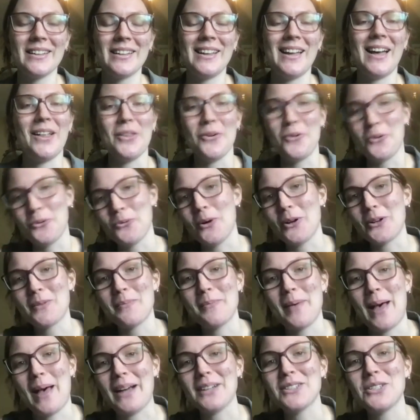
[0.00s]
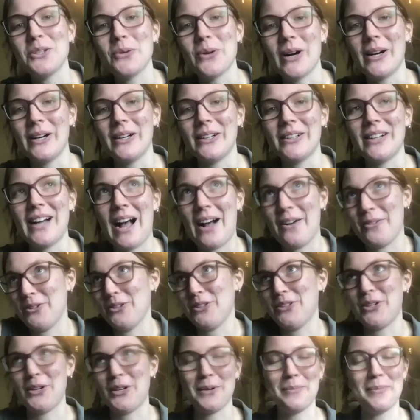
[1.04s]
Hello and welcome back to our How to
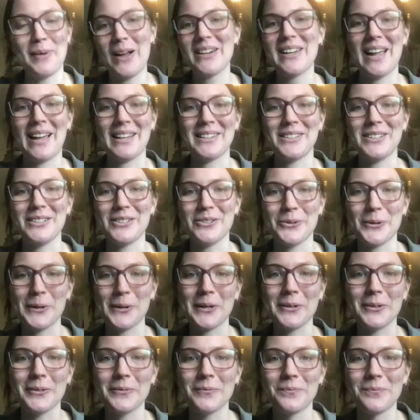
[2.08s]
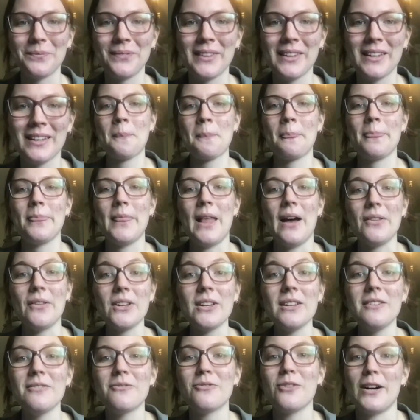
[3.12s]
Start a Podcast tutorial. Now that
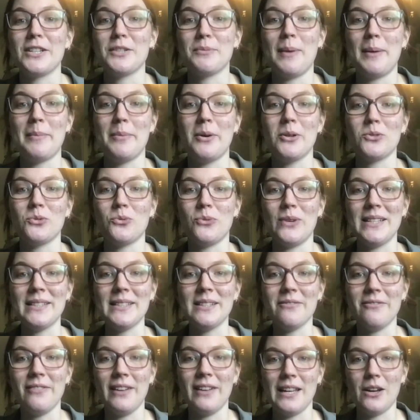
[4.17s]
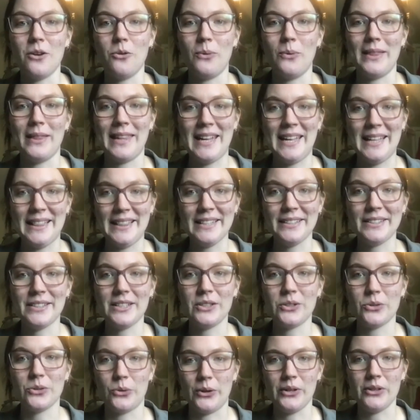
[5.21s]
you've watched my most recent video within this
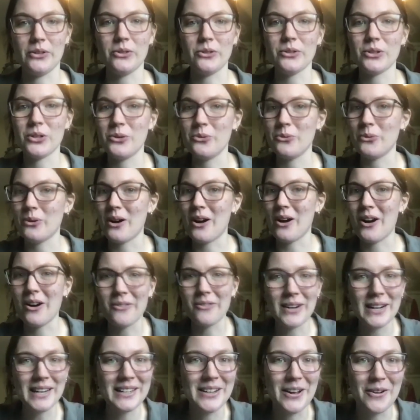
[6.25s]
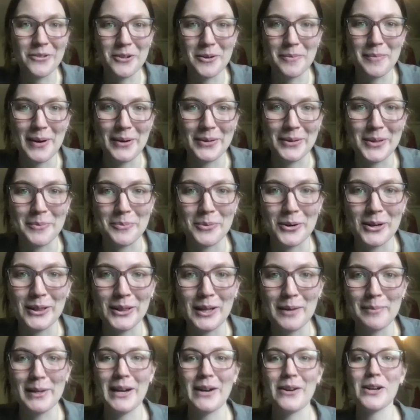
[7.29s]
tutorial, you already know about the
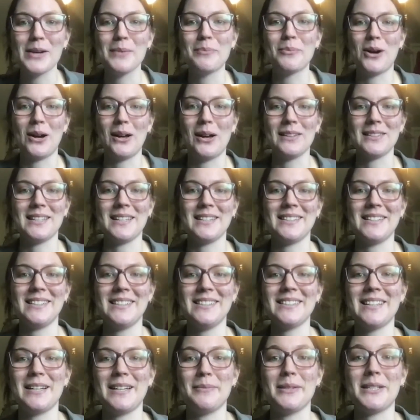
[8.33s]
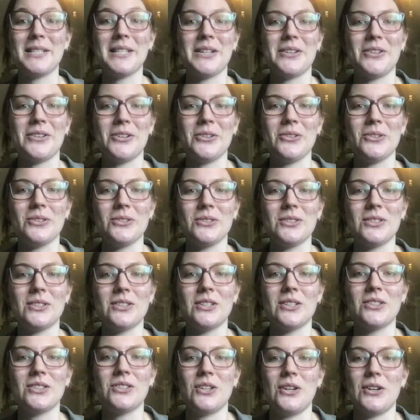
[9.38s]
preliminary processes and materials
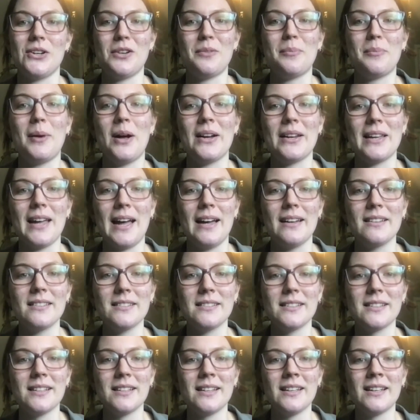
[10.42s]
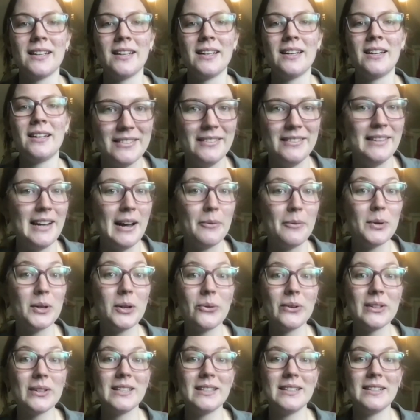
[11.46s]
to start your podcast. Now we're
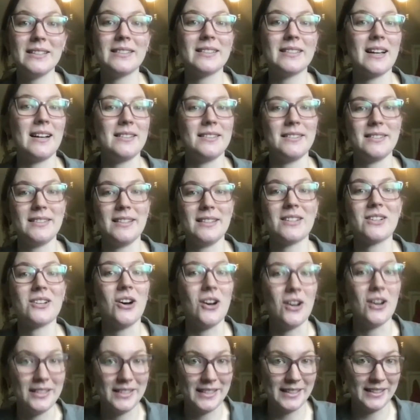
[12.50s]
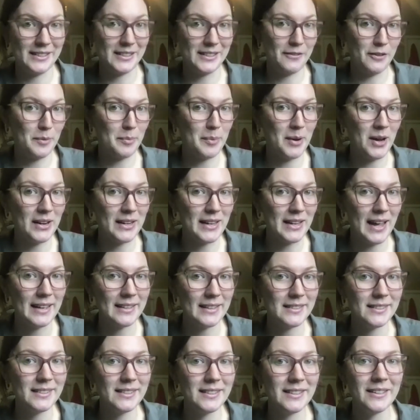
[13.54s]
going to discuss the contents of your
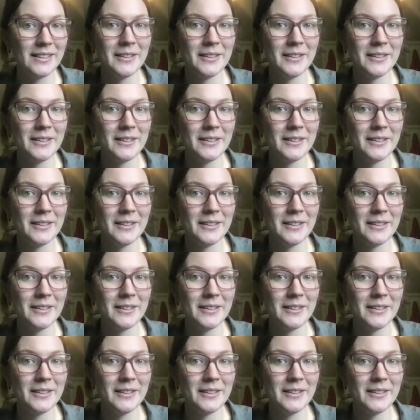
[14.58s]
podcast.